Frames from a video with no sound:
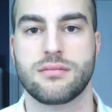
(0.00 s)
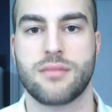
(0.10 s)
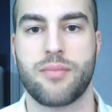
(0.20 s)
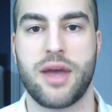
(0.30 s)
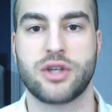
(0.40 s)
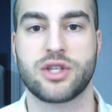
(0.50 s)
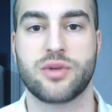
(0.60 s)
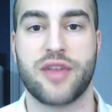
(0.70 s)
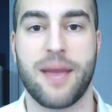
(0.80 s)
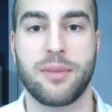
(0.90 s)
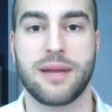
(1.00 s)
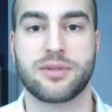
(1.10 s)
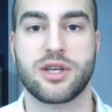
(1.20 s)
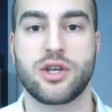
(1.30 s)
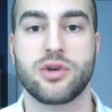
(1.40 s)
Patients with epilepsy
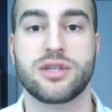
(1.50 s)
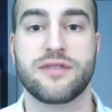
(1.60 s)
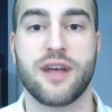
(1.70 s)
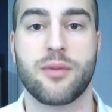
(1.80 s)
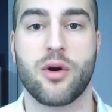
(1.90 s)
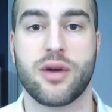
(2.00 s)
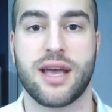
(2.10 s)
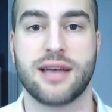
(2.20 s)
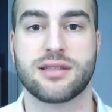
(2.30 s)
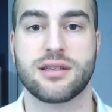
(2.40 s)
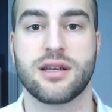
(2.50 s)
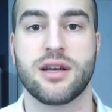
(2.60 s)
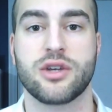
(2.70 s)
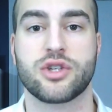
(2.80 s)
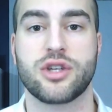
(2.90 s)
using valproic acid
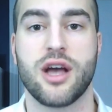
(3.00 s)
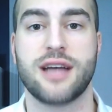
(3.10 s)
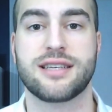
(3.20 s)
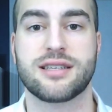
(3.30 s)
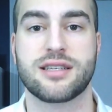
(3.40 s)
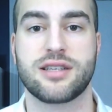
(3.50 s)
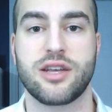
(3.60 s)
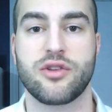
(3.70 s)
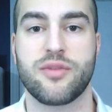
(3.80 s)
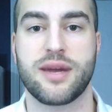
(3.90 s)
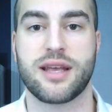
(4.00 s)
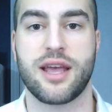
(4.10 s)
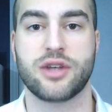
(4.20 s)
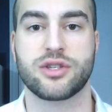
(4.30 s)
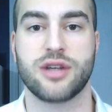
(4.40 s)
should not discontinue the
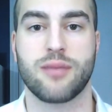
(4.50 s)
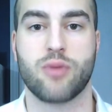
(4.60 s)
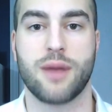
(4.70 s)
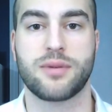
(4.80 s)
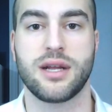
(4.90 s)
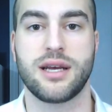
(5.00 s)
medication abruptly,